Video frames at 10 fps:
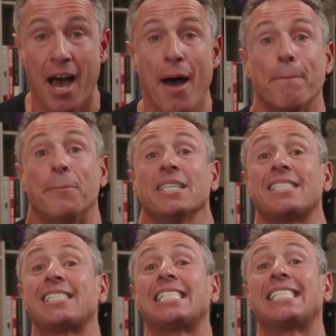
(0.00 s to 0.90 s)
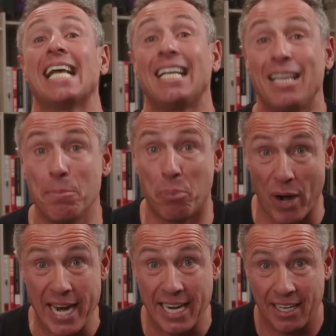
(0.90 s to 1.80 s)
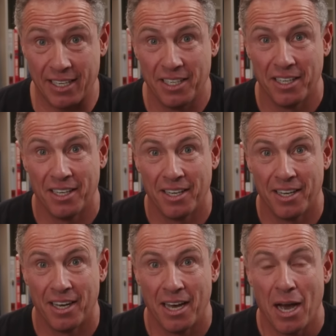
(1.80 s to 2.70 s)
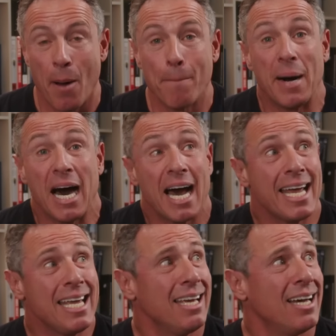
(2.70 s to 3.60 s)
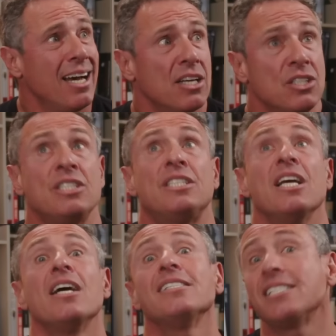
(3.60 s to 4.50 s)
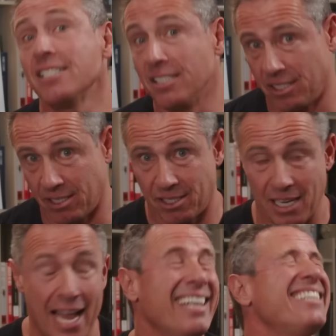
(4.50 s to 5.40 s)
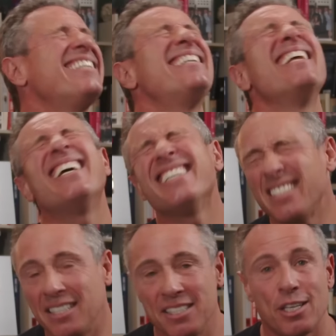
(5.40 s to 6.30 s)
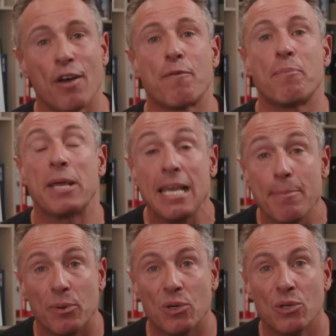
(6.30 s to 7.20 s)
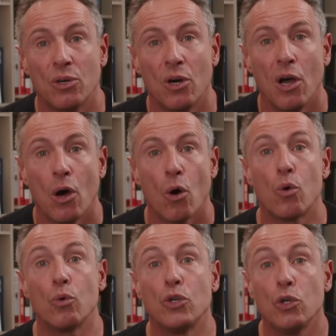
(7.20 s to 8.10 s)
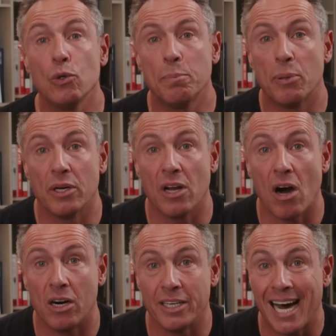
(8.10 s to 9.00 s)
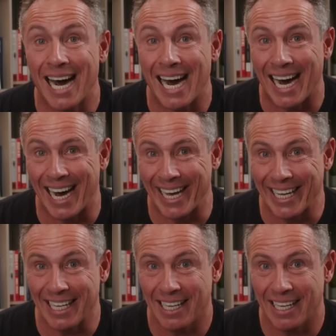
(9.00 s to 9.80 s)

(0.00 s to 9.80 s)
but celebrated by dozens and dozens of people who you put on high.